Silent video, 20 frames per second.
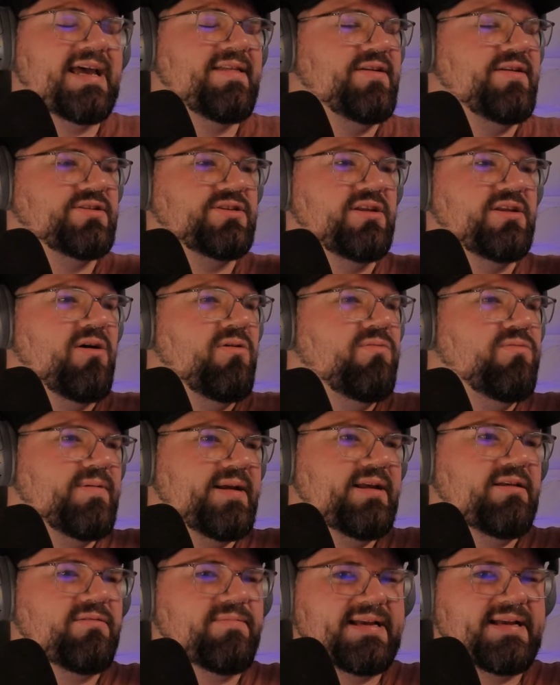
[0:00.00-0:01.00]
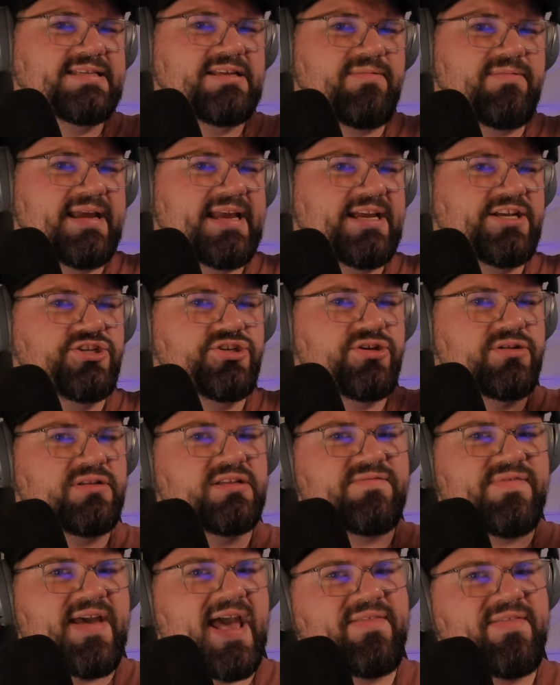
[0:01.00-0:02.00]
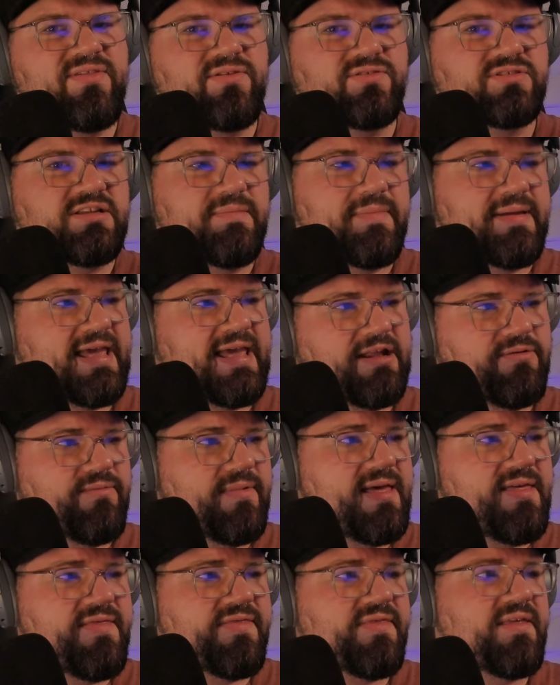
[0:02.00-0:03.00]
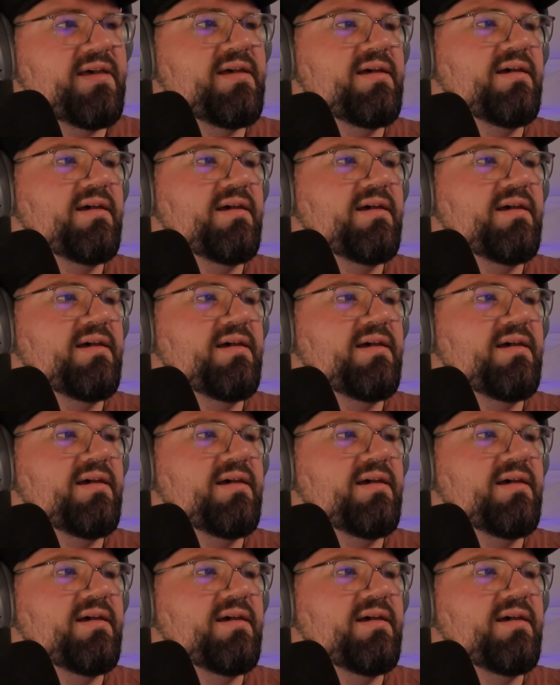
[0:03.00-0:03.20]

there's no real reason why he shouldn't have had those to begin with.